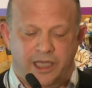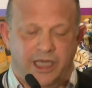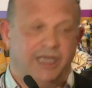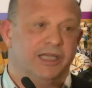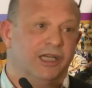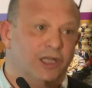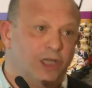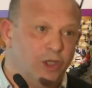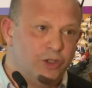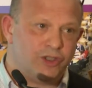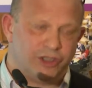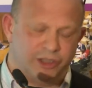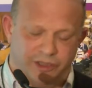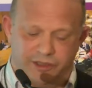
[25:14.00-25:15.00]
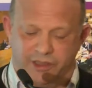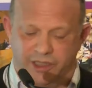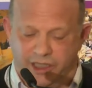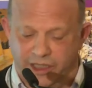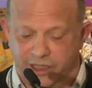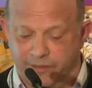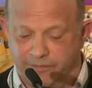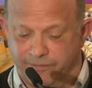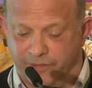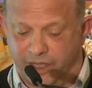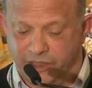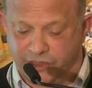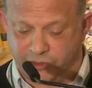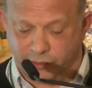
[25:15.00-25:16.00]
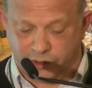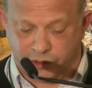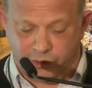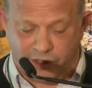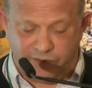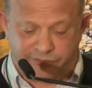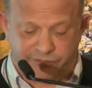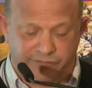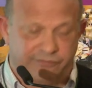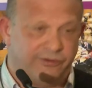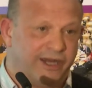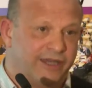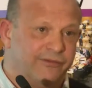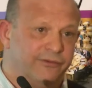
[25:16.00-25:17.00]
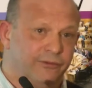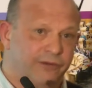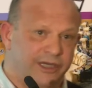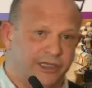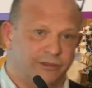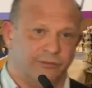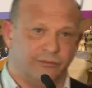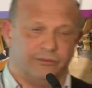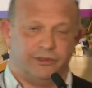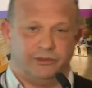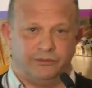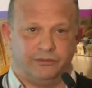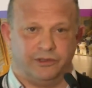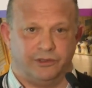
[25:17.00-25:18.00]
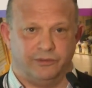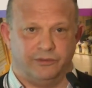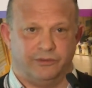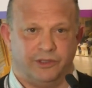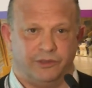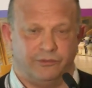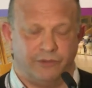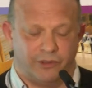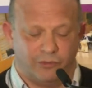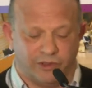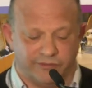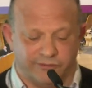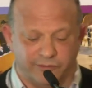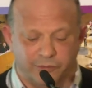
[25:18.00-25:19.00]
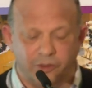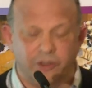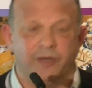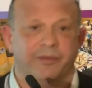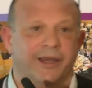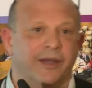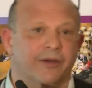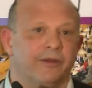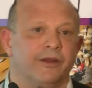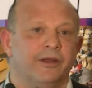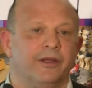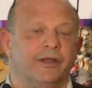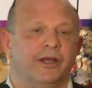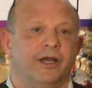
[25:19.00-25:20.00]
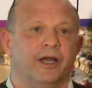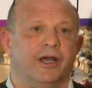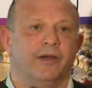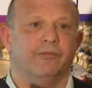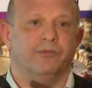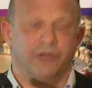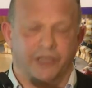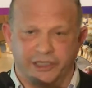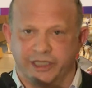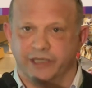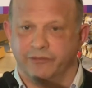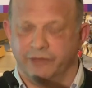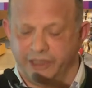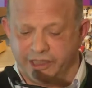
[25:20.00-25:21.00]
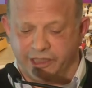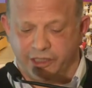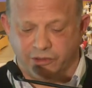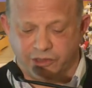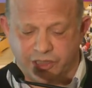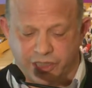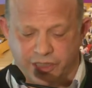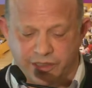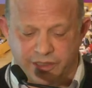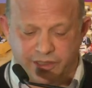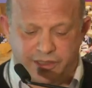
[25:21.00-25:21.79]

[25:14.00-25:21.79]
In conclusion, um, I just want to quote from Frank Ferretti, who, who, who wrote a wonderful book about uh, reading and reading culture.